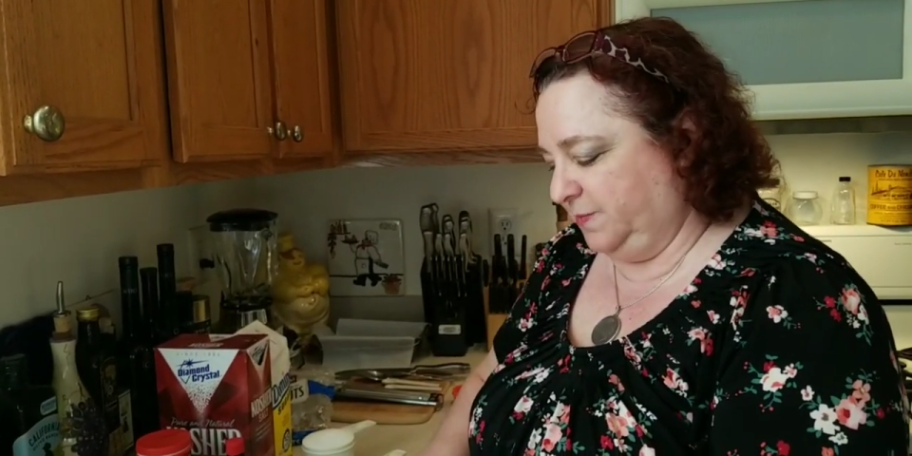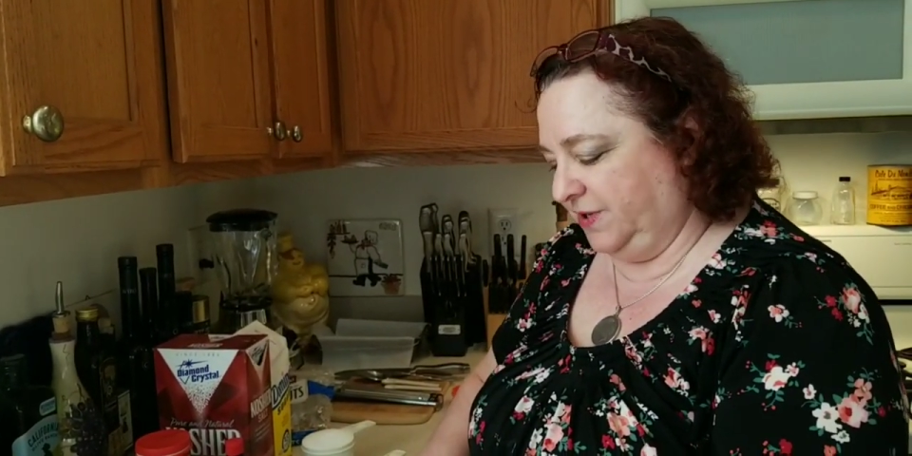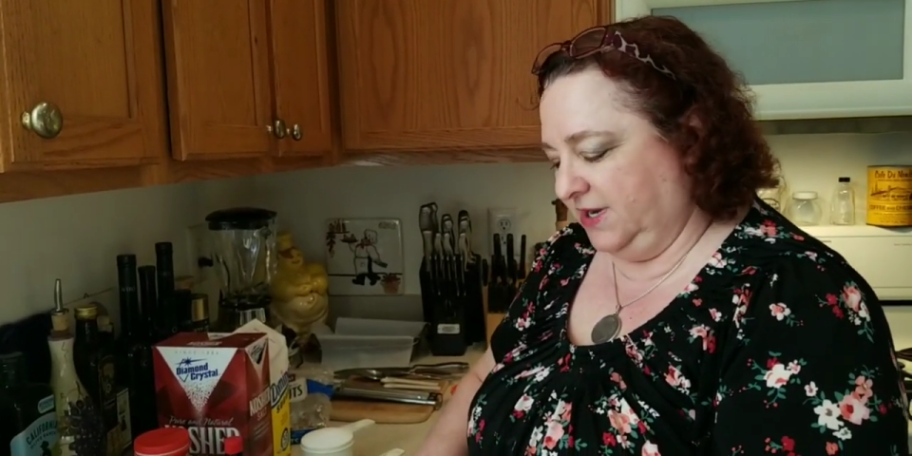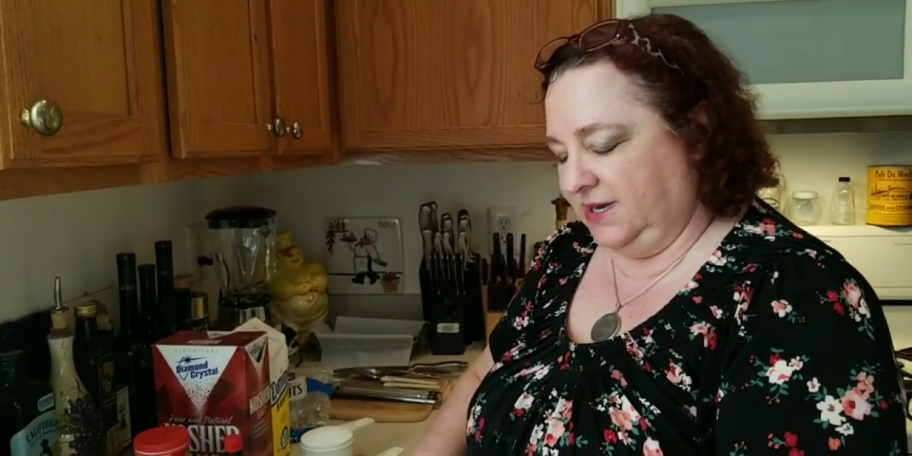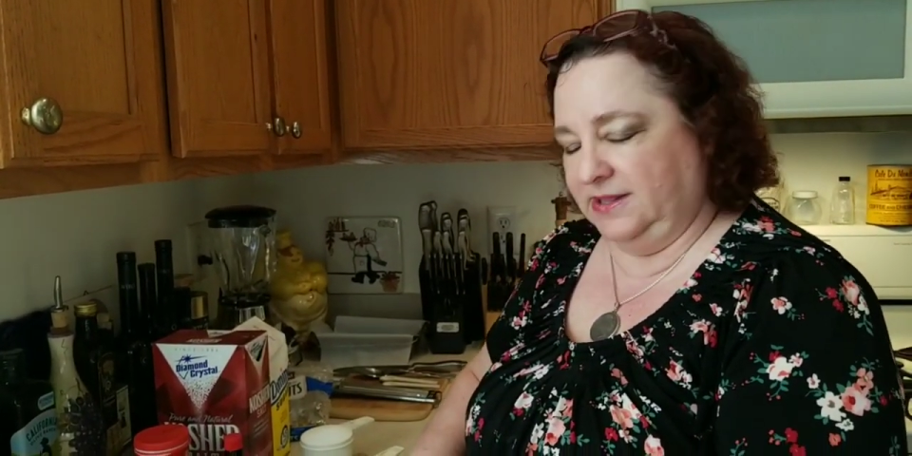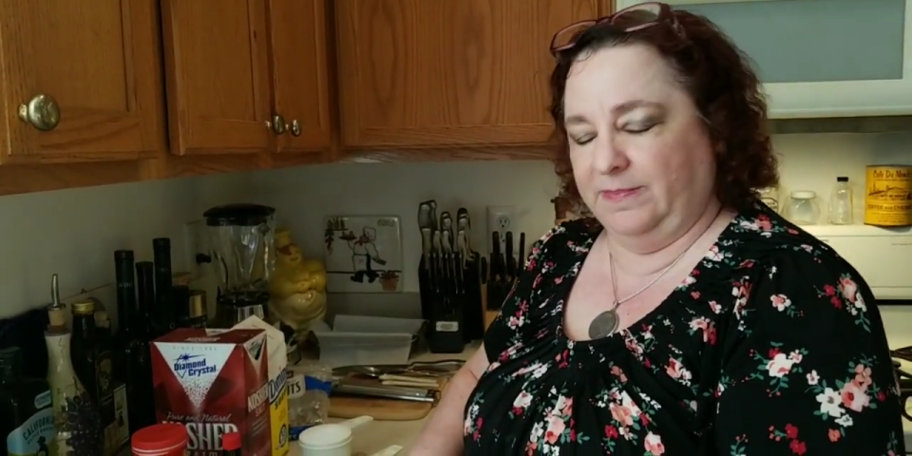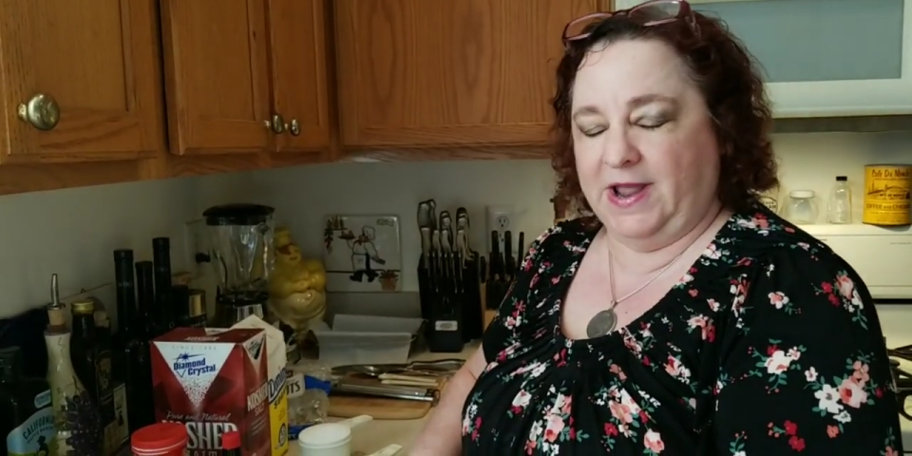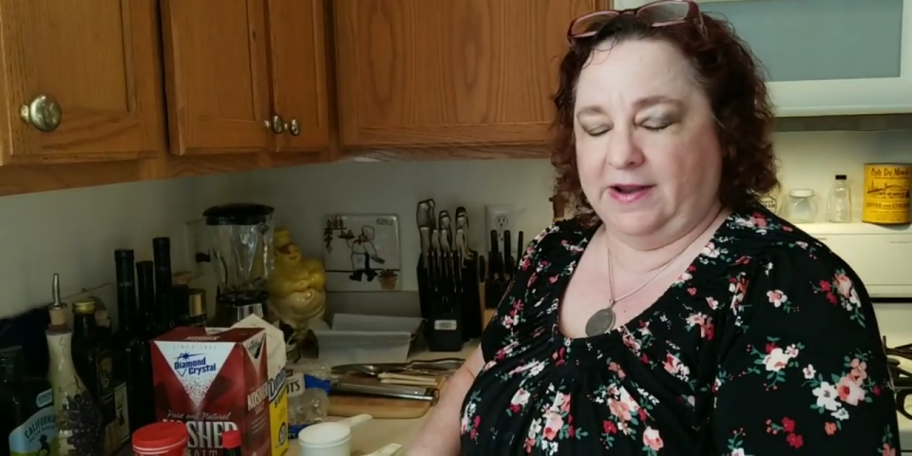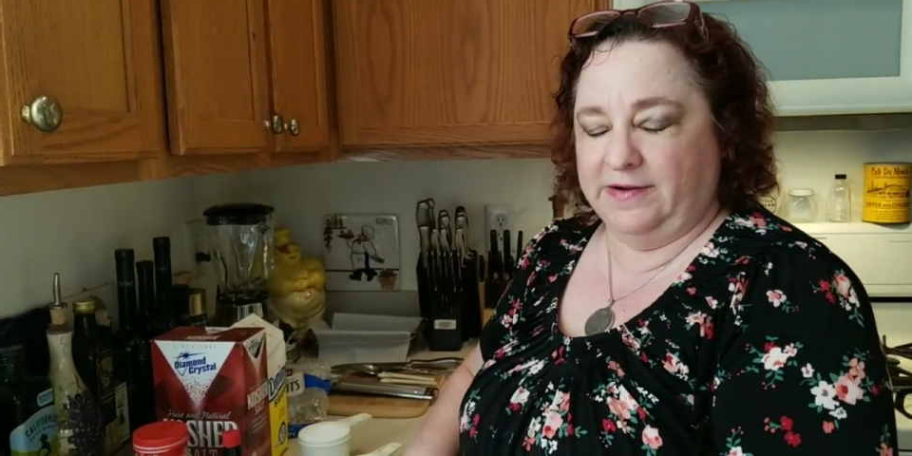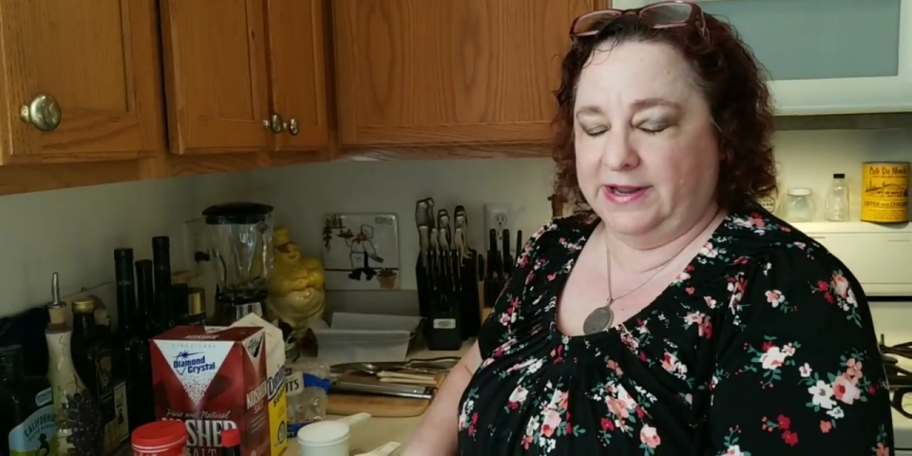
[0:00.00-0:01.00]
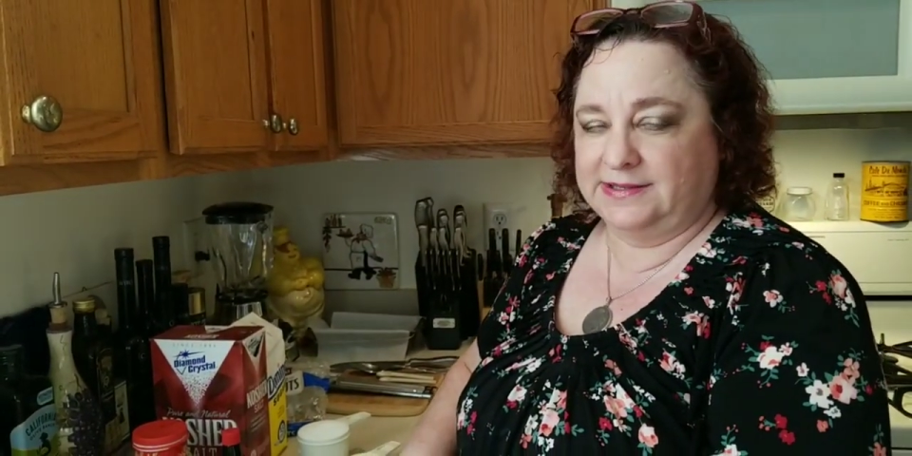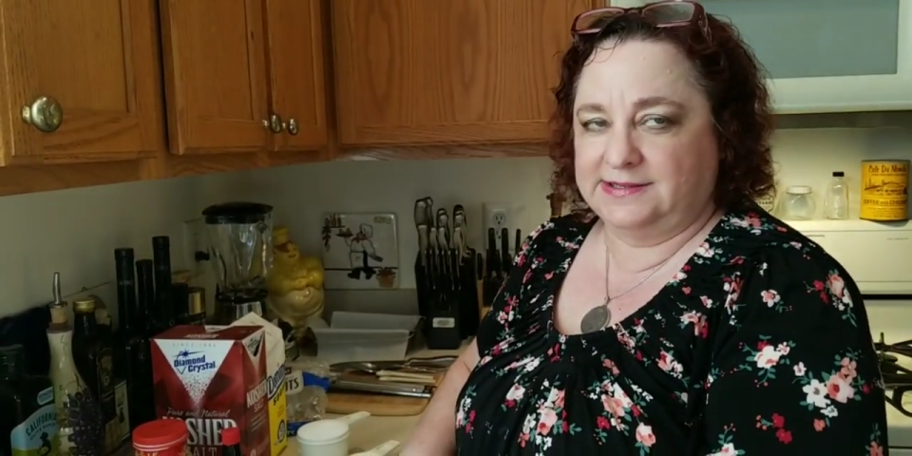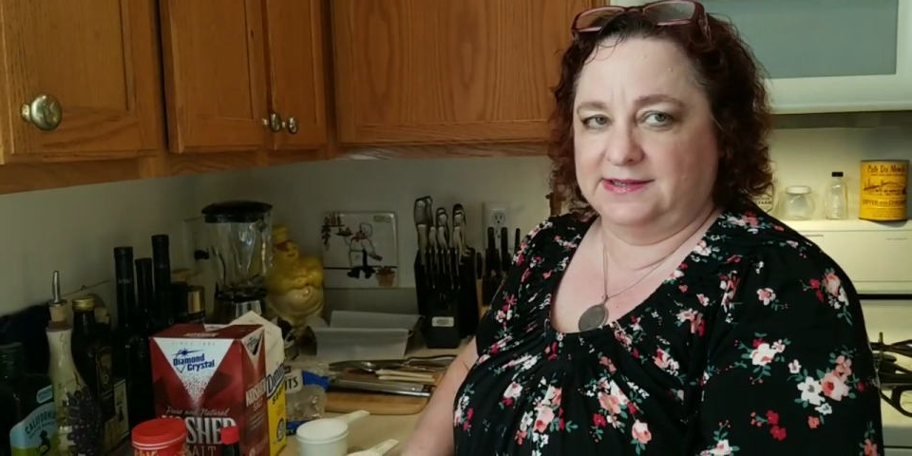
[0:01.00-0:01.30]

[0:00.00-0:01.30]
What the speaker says: put it in the Pyrex